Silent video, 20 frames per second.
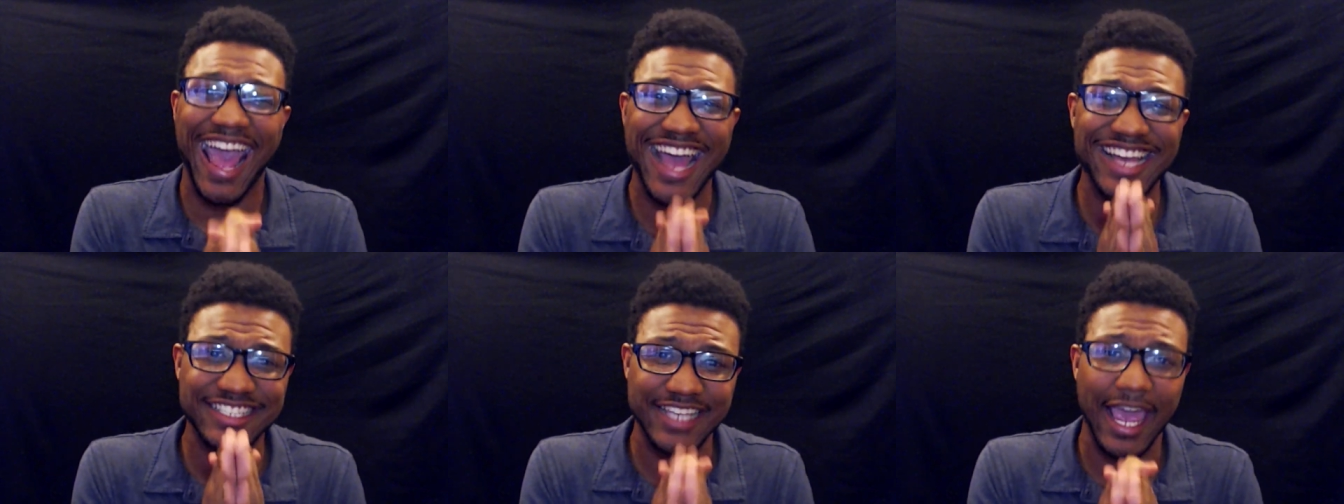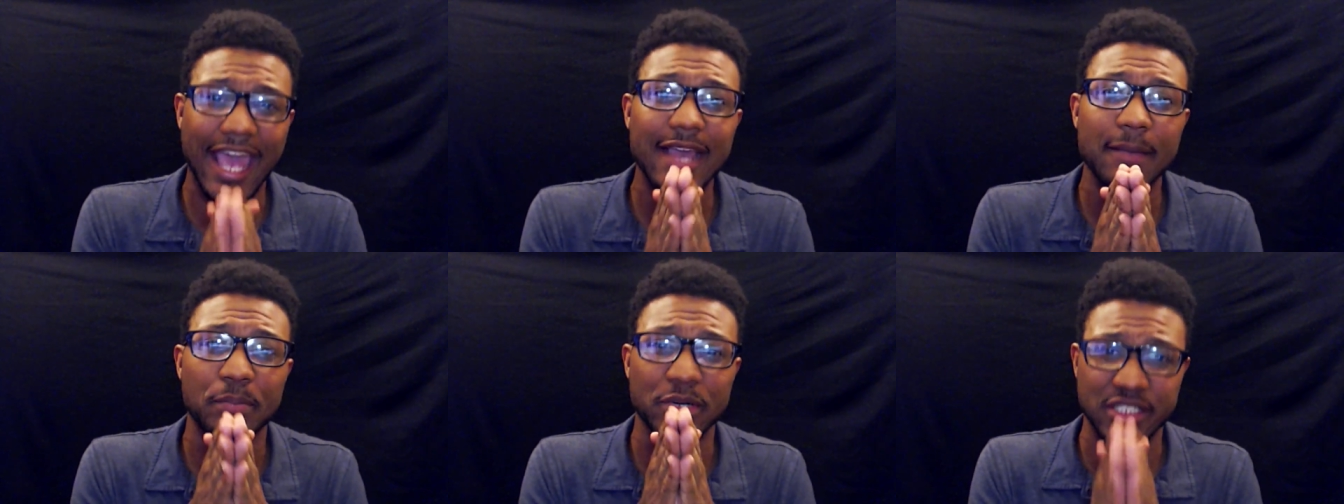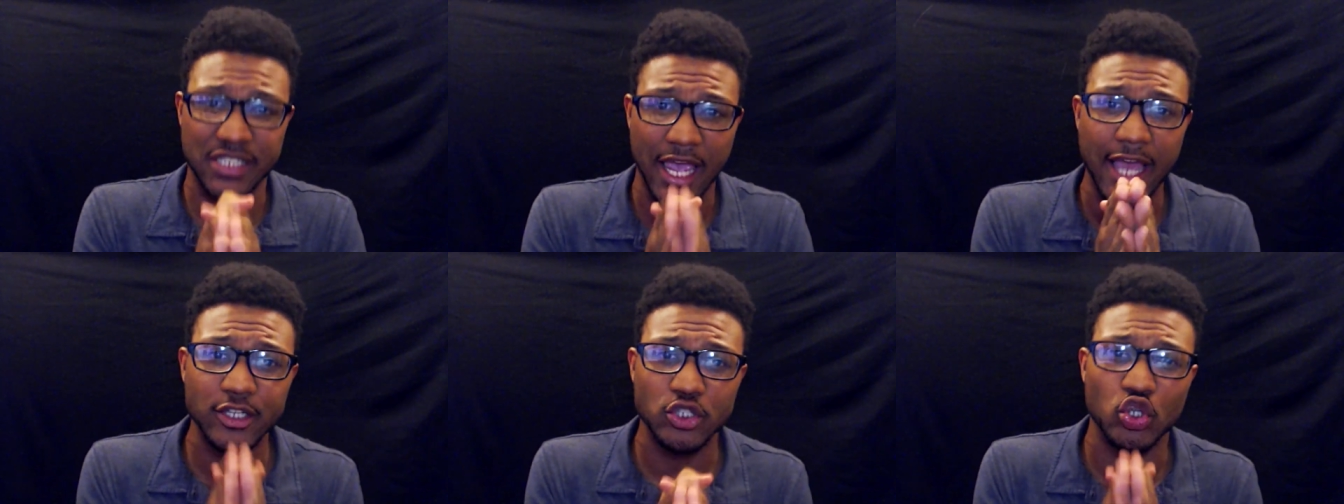as a
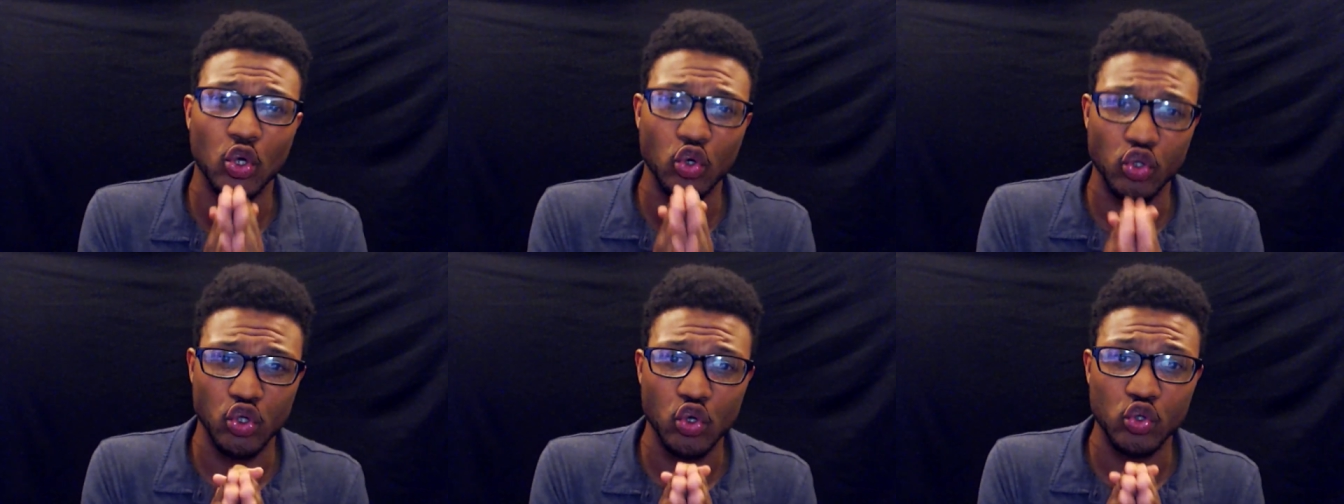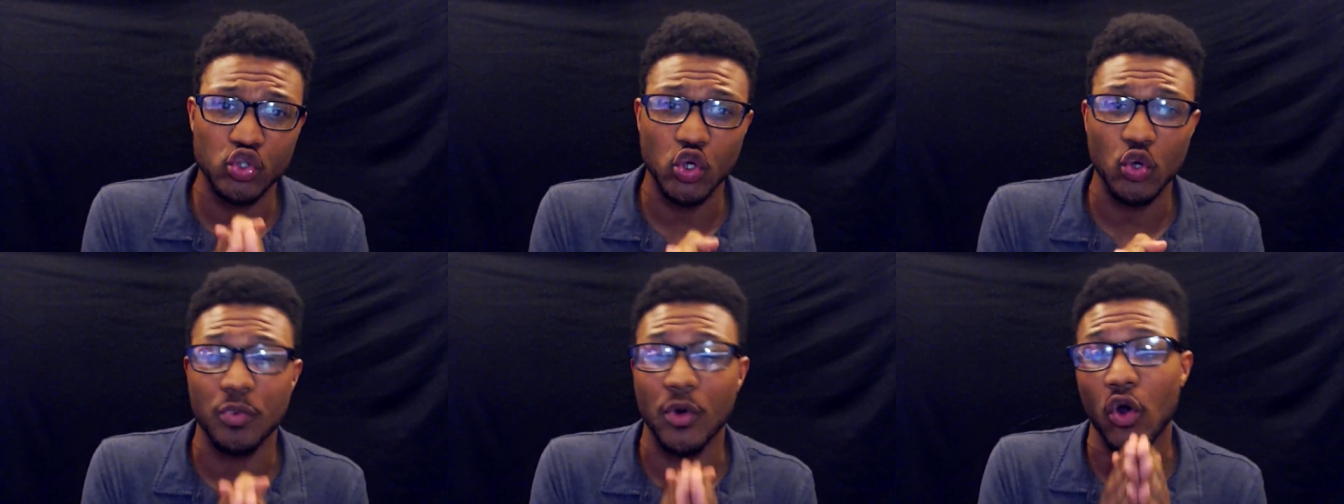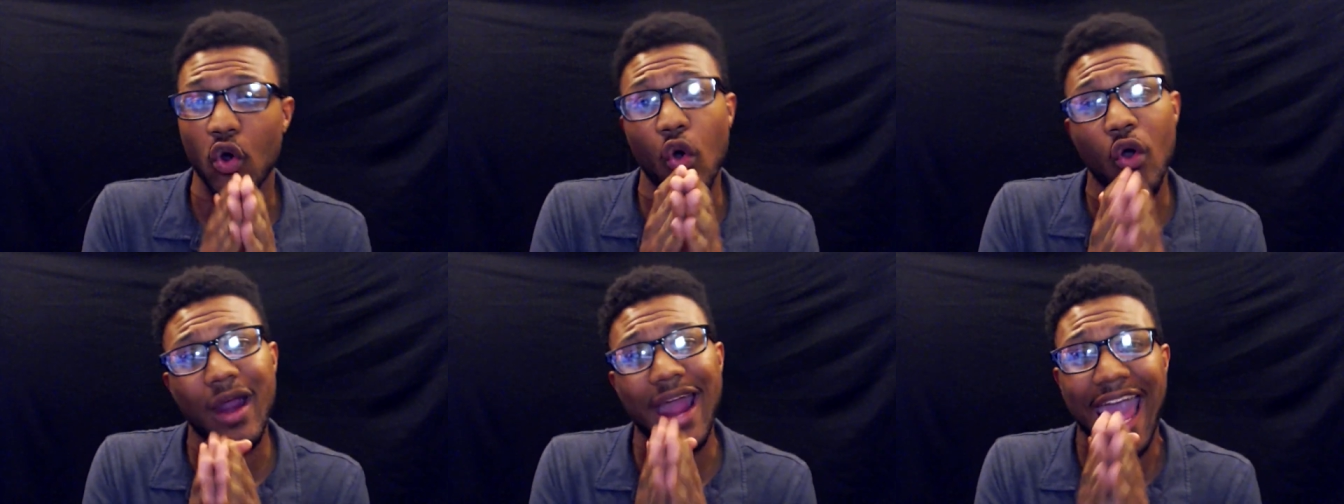potential
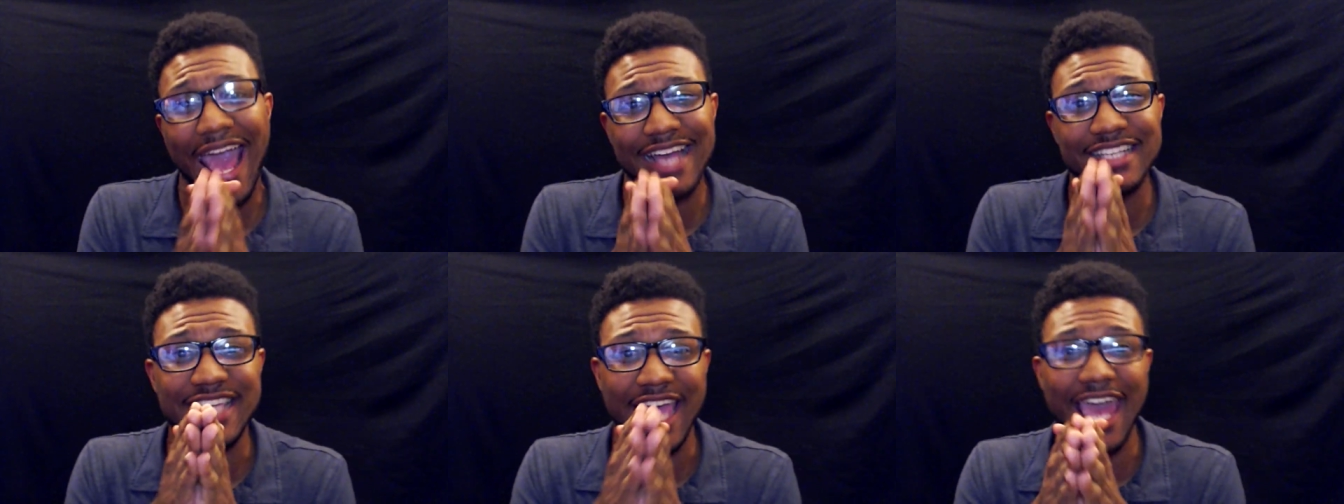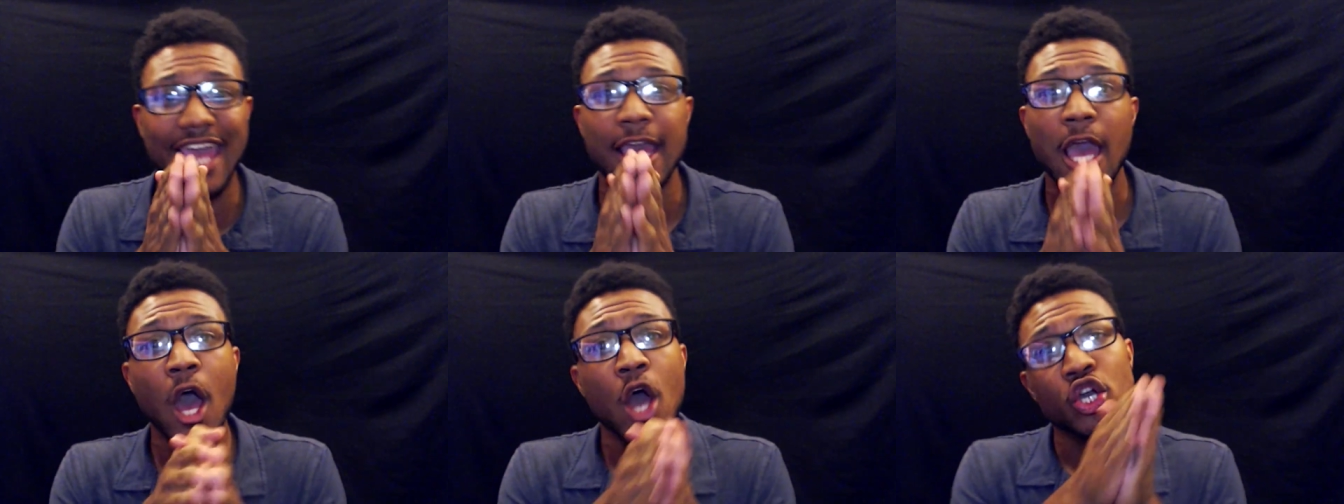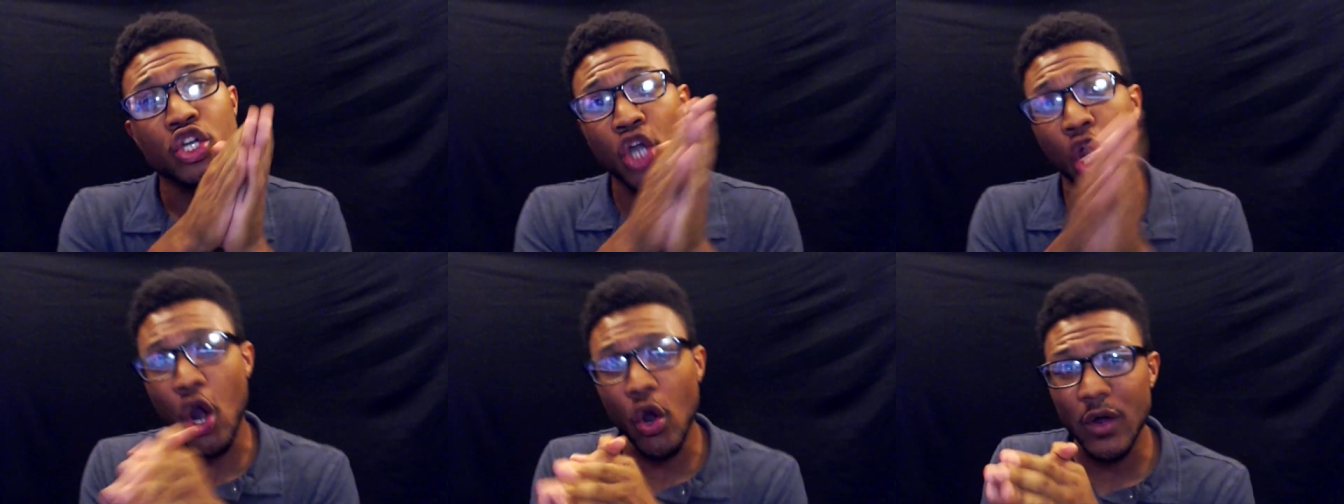YouTuber or as a
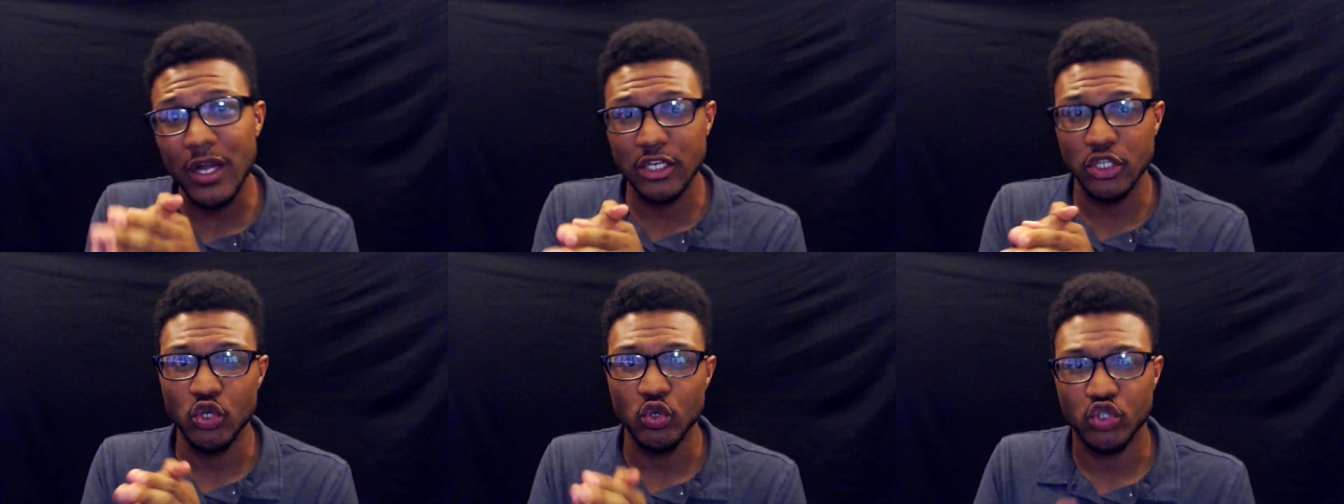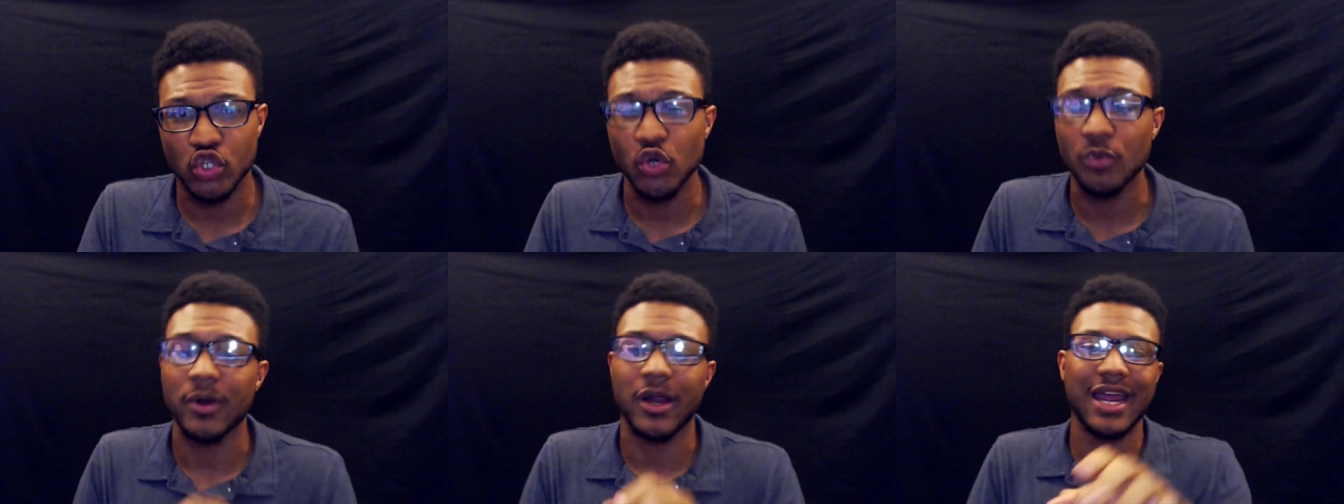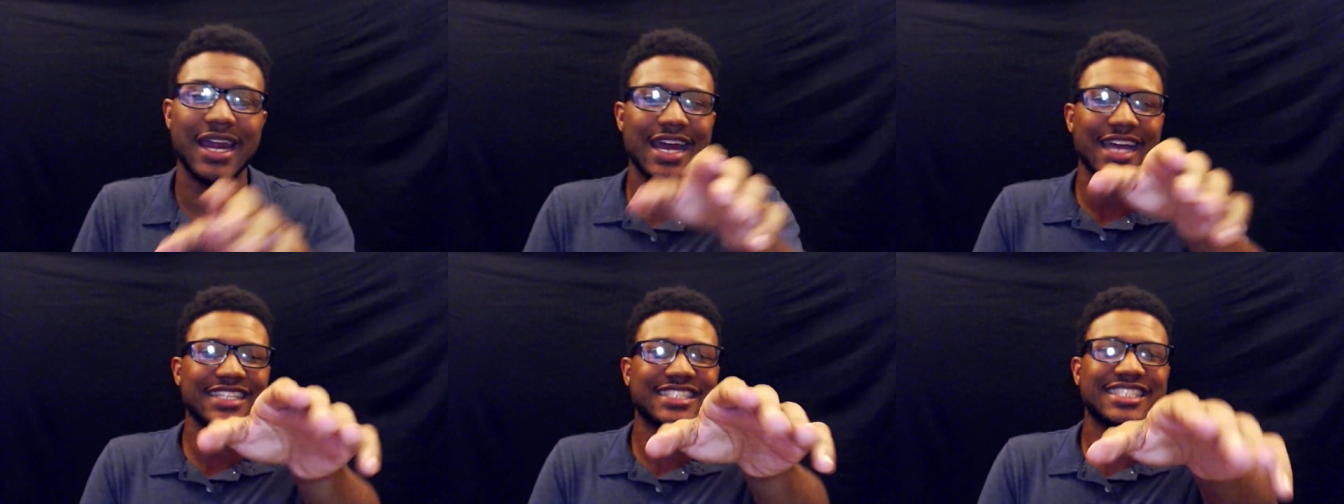current YouTuber,
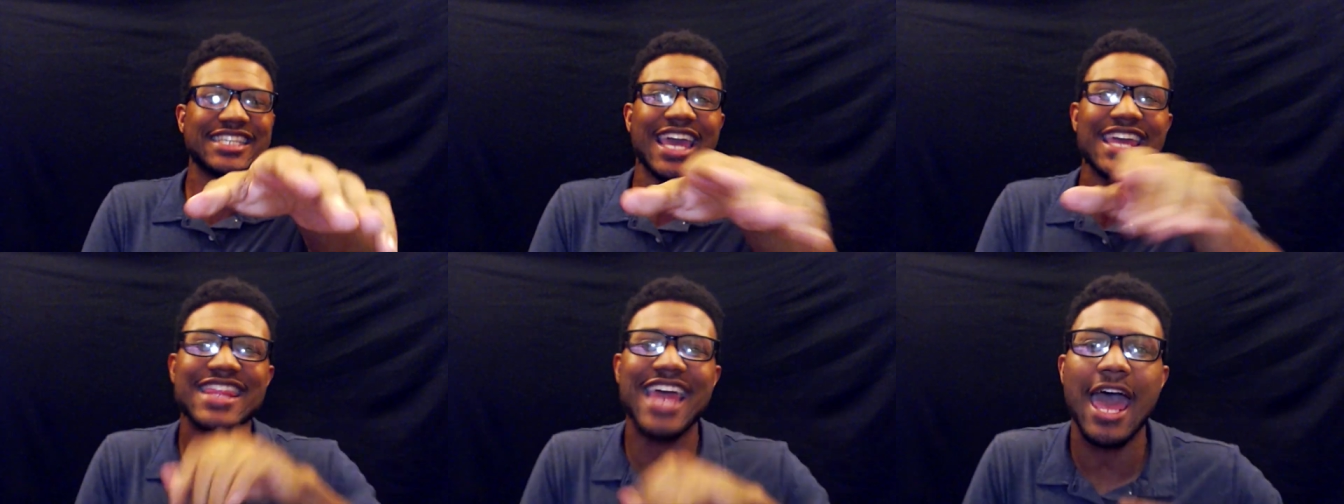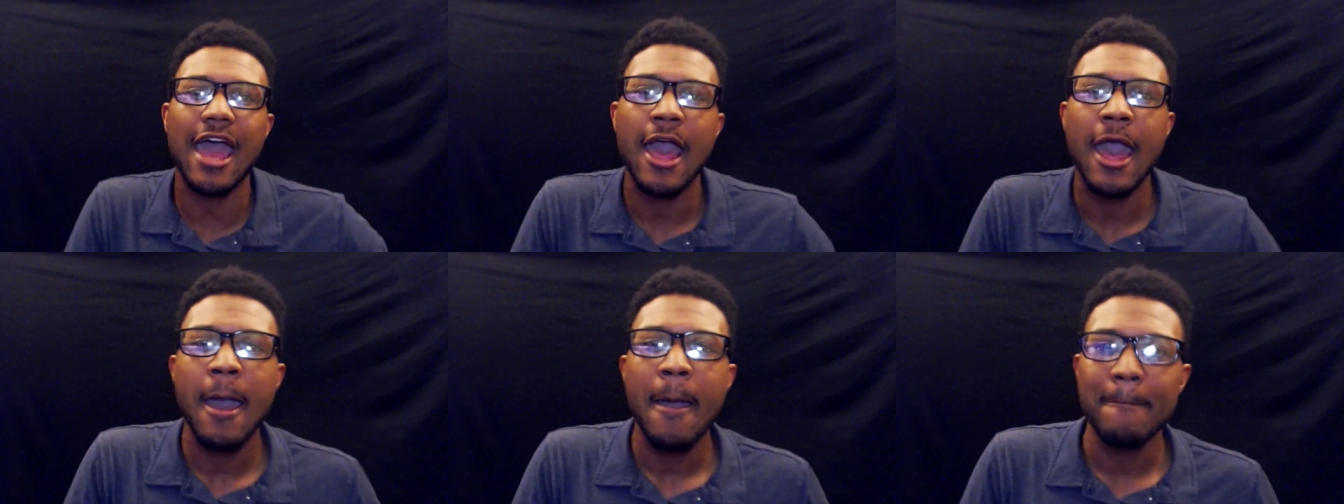and I say that